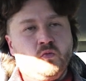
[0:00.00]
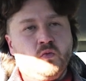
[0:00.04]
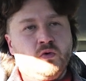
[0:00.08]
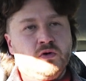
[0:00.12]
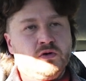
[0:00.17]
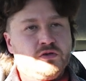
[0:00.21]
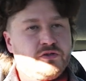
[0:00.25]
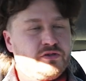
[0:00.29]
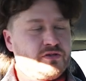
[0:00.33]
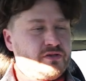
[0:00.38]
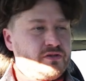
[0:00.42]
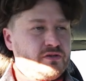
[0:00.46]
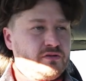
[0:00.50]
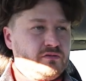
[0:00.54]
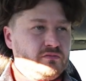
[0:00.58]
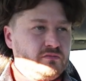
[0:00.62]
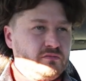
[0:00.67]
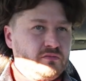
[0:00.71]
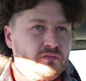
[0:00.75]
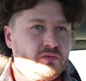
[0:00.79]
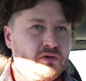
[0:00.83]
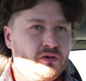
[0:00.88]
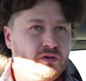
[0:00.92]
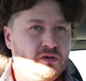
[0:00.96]
was
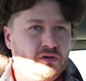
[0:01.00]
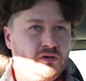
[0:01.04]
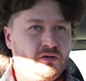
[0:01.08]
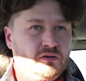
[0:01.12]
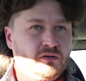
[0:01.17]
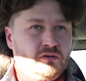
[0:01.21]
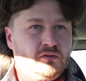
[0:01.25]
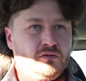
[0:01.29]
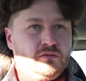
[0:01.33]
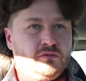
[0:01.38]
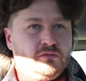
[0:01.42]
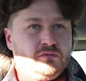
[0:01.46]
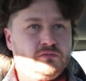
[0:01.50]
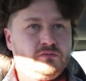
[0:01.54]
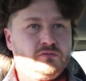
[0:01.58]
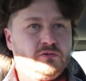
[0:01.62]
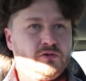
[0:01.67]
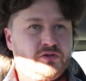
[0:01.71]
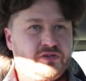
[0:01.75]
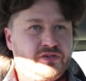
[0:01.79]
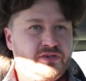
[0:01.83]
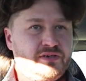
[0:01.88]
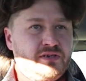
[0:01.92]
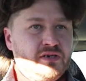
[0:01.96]

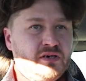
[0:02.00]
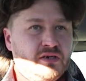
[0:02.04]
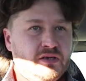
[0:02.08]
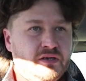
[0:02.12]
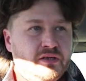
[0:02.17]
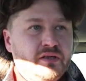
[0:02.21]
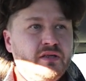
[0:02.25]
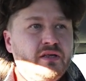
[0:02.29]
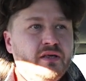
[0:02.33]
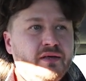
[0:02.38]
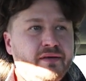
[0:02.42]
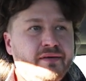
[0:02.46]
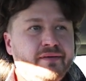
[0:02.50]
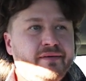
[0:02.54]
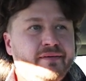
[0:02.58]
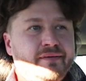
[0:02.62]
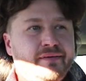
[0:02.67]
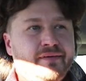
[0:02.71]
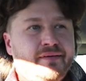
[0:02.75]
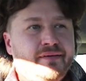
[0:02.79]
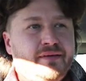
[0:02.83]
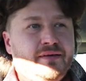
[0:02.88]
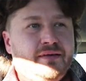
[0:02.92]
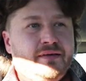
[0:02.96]
done,
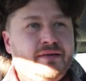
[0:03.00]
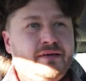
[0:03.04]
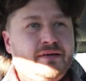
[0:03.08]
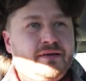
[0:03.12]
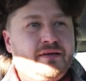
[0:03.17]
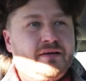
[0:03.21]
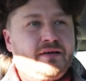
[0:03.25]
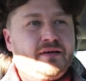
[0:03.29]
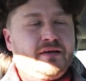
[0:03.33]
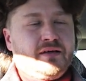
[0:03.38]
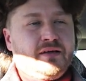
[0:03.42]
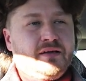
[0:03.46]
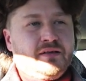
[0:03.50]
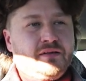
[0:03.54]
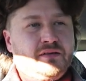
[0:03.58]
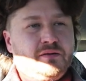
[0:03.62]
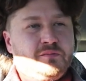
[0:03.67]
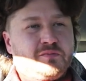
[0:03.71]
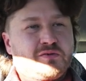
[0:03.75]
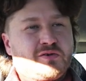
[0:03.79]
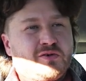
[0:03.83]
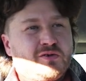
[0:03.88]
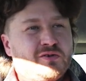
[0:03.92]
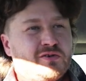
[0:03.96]

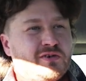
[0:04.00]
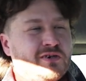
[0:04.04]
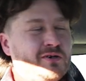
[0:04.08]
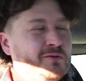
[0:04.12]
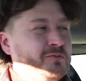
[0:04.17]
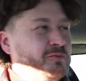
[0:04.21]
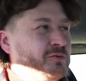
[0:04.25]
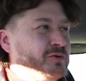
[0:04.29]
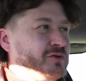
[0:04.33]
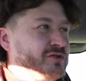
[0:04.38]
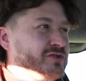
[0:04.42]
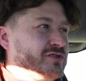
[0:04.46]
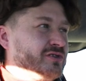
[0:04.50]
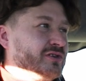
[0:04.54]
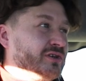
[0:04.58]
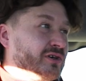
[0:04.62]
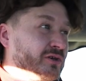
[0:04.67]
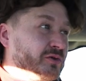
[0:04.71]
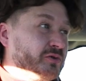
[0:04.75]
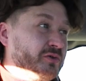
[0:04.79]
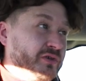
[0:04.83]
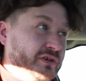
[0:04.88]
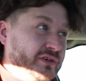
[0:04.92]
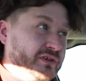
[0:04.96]
and the program was
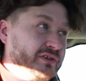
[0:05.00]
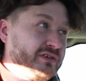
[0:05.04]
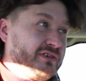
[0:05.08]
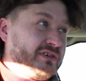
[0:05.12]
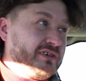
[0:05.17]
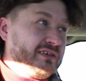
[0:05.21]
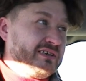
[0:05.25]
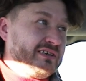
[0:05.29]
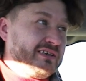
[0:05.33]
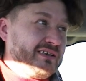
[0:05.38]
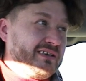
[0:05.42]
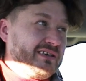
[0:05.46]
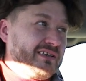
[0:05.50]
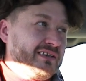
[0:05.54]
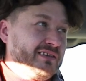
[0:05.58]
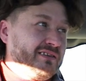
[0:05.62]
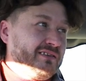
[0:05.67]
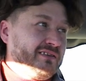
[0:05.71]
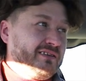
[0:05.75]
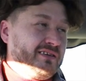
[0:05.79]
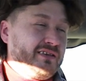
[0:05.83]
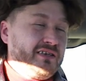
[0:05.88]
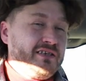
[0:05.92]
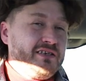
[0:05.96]
loaded
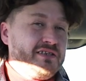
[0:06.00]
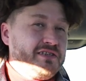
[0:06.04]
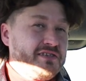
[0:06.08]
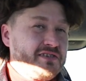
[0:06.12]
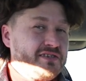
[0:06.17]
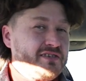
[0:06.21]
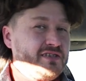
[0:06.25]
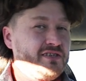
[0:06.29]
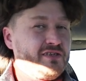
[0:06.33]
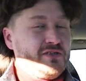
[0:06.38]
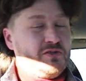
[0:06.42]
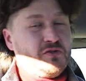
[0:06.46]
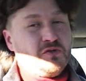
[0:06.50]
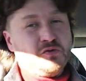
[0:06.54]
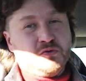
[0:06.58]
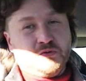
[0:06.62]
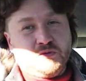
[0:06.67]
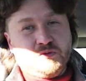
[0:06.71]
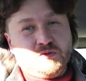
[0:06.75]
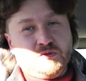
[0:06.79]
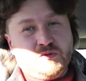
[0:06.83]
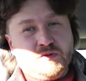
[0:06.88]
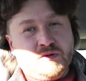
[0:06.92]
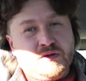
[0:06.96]
in the
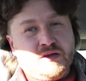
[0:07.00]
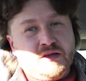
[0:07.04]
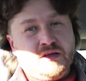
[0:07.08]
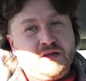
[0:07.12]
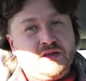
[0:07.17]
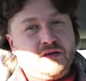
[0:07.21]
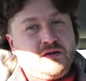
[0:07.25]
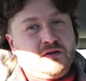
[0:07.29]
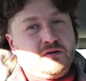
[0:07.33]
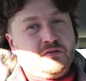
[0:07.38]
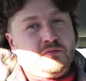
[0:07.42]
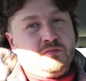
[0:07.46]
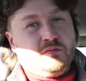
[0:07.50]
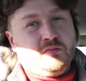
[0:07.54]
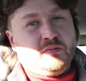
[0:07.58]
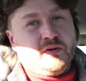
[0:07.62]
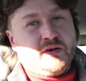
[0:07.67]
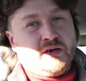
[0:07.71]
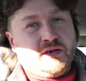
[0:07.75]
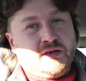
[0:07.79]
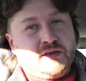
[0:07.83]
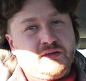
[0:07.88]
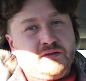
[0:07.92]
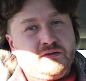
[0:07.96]
ECU,
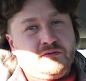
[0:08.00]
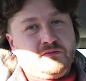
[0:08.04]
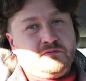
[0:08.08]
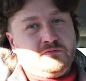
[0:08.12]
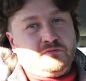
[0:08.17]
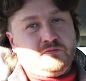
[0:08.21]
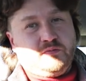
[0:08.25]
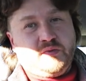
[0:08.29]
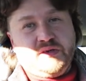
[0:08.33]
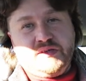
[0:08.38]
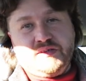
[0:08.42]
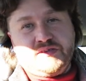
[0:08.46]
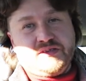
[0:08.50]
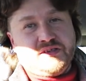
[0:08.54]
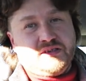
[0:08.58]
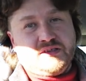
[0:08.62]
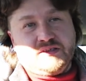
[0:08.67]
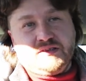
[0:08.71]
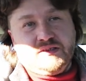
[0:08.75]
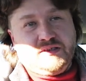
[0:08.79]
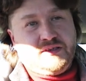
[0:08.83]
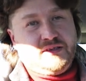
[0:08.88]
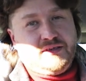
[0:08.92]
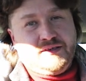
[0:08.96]
but
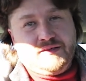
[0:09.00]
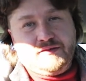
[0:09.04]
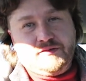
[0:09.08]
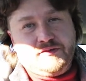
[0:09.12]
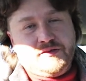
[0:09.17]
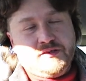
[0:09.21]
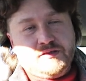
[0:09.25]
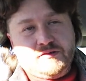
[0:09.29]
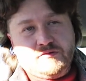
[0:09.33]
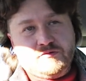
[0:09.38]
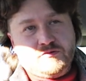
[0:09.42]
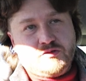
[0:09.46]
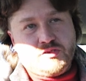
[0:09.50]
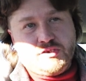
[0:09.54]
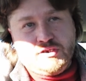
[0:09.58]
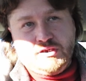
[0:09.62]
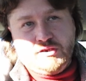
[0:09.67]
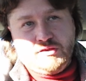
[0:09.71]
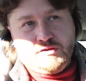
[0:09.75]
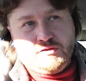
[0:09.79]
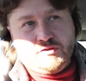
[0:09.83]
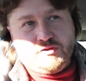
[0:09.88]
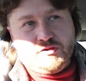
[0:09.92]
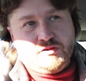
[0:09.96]
basically it didn't
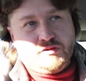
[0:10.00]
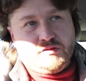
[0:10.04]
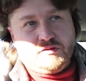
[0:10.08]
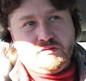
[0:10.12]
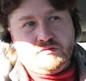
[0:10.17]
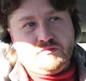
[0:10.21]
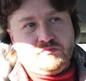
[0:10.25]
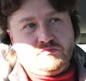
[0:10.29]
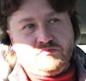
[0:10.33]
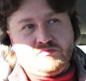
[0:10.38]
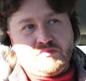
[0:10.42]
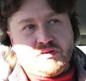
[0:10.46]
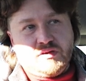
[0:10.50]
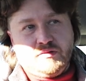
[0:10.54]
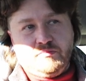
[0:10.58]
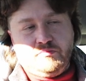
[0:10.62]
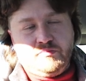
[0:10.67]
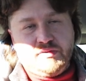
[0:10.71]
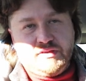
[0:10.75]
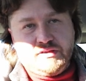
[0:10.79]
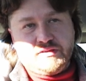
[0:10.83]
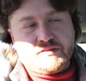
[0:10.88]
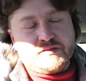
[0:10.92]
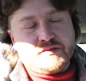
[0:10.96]
change
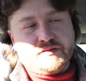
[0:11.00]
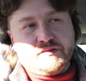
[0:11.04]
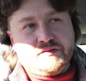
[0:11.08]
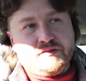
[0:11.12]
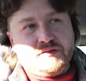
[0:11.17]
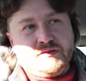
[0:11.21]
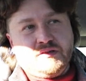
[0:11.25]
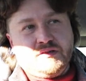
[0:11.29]
a bit.